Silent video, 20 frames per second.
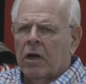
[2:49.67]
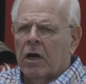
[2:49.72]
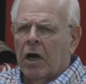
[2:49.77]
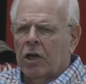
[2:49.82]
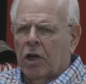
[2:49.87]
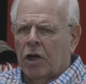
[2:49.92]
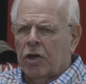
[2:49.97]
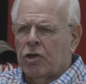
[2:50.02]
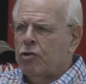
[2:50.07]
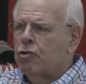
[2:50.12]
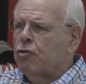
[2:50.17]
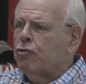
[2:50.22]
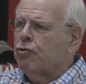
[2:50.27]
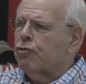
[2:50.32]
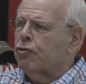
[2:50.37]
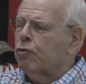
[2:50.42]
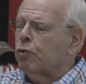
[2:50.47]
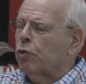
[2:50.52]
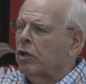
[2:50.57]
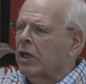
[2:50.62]
an
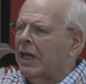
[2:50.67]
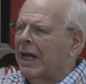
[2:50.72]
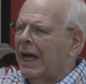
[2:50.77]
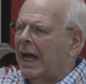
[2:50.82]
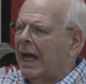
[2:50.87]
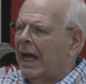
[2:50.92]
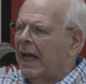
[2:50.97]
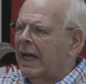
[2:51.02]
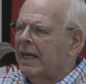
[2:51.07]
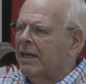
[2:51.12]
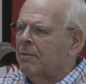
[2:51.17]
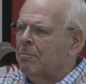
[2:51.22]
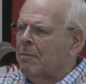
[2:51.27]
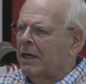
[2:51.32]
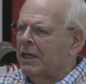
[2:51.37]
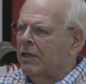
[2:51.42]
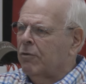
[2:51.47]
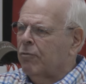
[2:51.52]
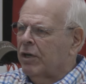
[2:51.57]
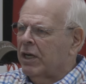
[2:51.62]
unusual guy in
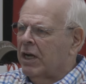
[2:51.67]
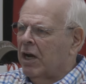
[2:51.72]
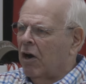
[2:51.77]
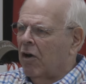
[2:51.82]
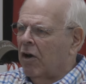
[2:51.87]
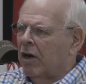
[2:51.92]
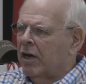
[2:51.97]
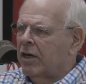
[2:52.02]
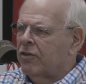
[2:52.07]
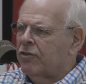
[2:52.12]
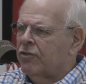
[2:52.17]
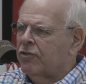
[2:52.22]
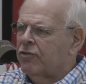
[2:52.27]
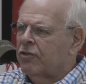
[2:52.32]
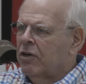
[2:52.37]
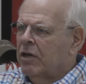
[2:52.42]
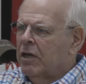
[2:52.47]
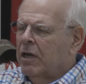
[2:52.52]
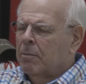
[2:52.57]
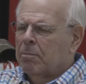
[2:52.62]
many
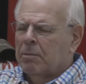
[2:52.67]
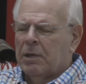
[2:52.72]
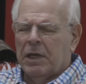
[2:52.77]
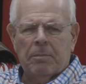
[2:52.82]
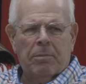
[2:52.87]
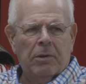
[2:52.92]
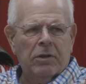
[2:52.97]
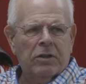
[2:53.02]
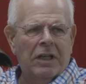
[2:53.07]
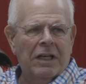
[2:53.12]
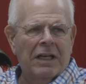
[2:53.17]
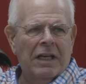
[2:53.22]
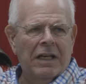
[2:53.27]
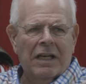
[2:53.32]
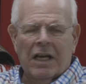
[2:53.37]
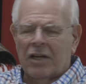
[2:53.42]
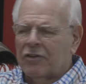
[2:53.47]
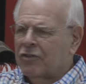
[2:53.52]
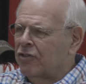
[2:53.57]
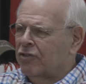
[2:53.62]
regards. People
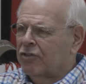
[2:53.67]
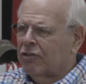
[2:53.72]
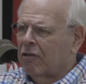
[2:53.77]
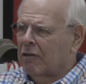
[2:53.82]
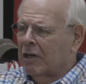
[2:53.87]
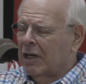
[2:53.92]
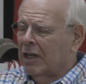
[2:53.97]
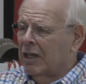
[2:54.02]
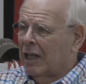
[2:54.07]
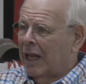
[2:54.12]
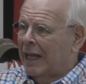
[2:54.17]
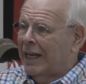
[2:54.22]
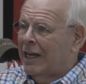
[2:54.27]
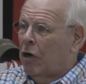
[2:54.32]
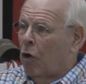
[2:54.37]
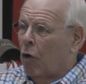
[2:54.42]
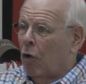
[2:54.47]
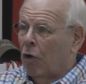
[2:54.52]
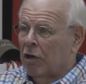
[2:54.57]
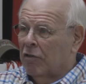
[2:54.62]
didn't necessarily
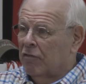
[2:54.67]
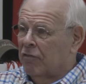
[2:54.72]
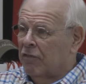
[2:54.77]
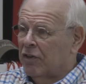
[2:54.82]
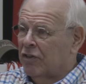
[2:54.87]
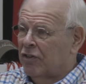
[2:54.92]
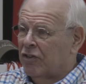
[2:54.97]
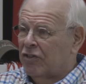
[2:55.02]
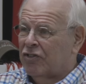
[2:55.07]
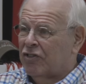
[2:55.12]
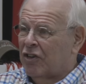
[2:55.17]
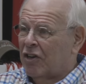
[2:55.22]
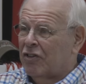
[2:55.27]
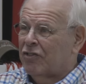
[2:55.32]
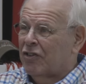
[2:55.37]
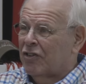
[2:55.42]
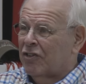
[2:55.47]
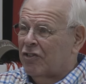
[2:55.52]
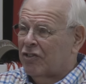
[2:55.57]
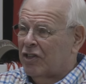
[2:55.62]
like all of the
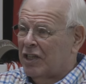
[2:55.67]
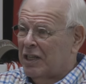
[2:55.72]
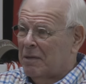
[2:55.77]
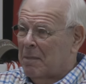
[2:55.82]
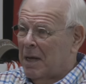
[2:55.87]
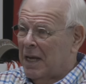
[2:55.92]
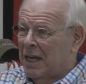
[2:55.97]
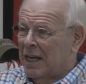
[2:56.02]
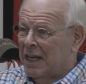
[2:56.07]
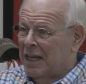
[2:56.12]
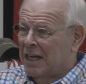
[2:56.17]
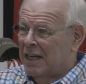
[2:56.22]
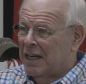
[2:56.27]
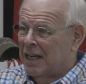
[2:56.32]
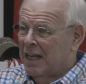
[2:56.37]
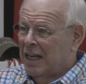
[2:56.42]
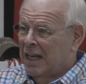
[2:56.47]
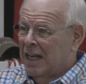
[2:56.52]
decisions he made.